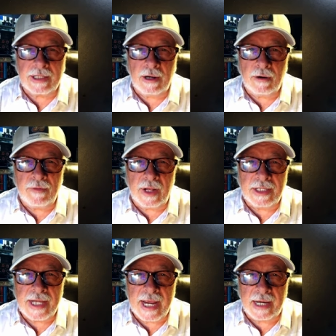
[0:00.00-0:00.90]

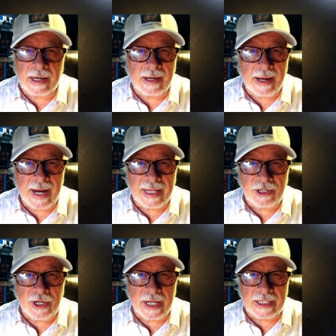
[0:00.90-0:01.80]
Clairefontaine 90
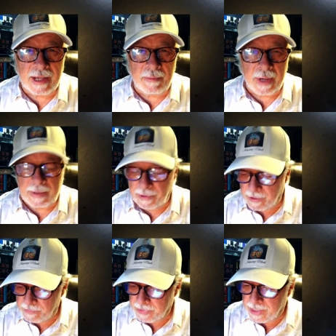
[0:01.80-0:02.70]
GSM
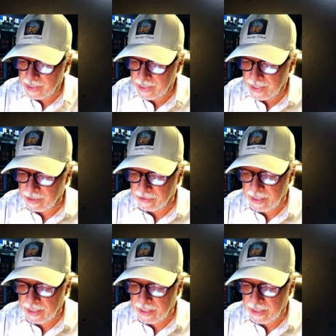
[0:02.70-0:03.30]
paper, and